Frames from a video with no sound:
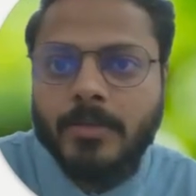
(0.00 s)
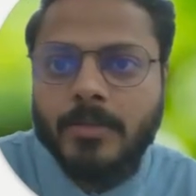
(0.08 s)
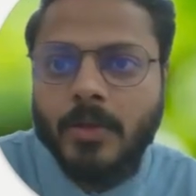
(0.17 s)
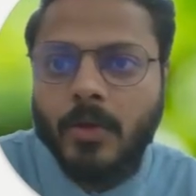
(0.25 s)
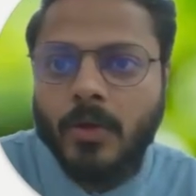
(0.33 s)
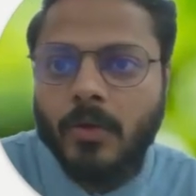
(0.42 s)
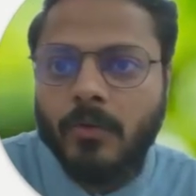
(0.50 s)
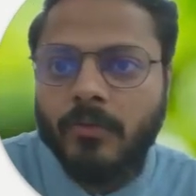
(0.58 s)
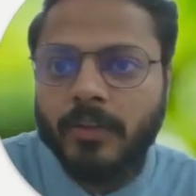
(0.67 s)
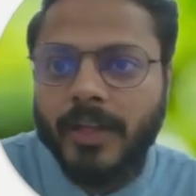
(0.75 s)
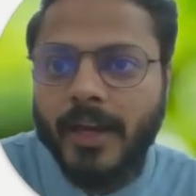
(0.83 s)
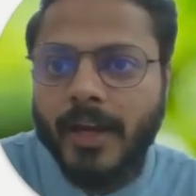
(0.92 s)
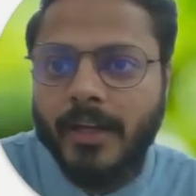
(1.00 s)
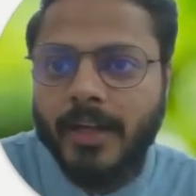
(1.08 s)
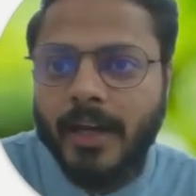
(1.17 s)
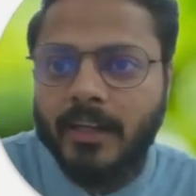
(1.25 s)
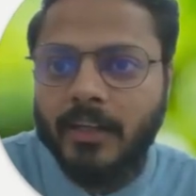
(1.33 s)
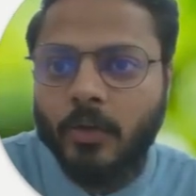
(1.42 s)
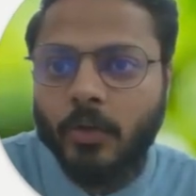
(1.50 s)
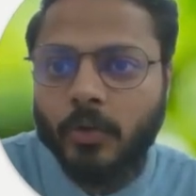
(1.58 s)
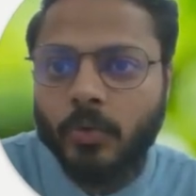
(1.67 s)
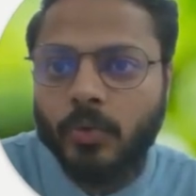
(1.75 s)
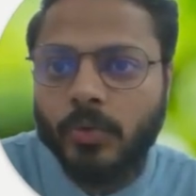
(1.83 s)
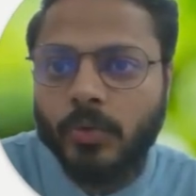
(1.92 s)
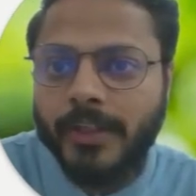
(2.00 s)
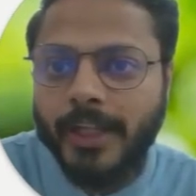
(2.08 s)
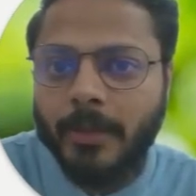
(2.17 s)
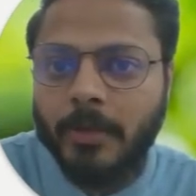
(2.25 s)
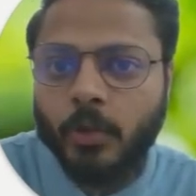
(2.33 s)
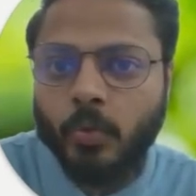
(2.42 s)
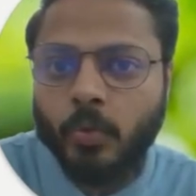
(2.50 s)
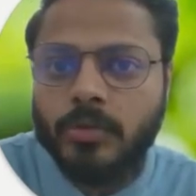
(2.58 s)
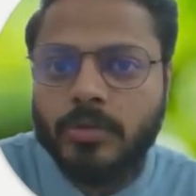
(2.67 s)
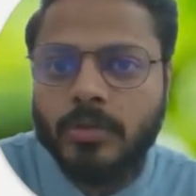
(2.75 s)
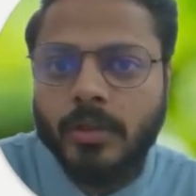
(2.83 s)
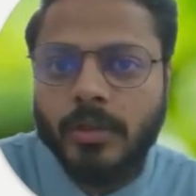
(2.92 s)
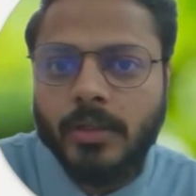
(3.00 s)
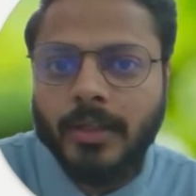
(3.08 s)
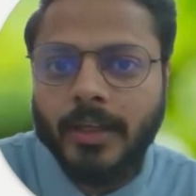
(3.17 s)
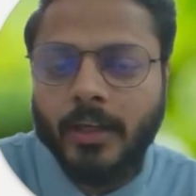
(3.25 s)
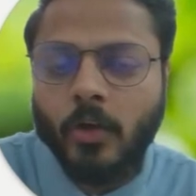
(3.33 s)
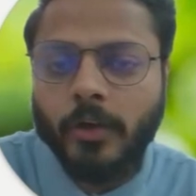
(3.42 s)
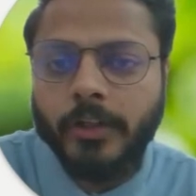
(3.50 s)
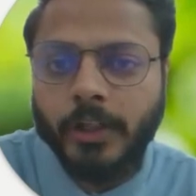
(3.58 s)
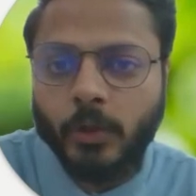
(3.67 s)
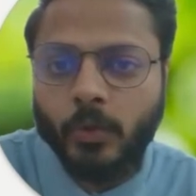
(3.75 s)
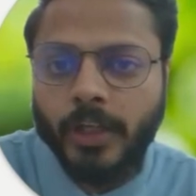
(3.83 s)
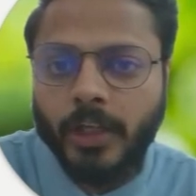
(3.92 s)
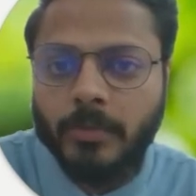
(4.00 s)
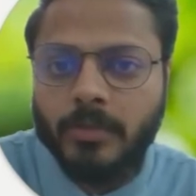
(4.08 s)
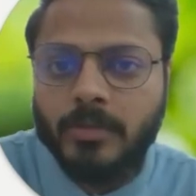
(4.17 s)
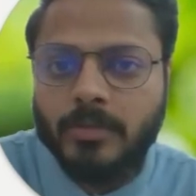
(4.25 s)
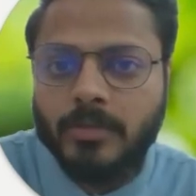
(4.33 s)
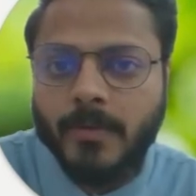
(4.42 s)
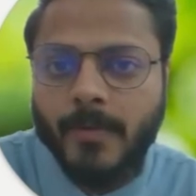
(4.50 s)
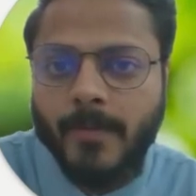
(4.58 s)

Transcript: So for that, I'll go to table tools, click on new tables,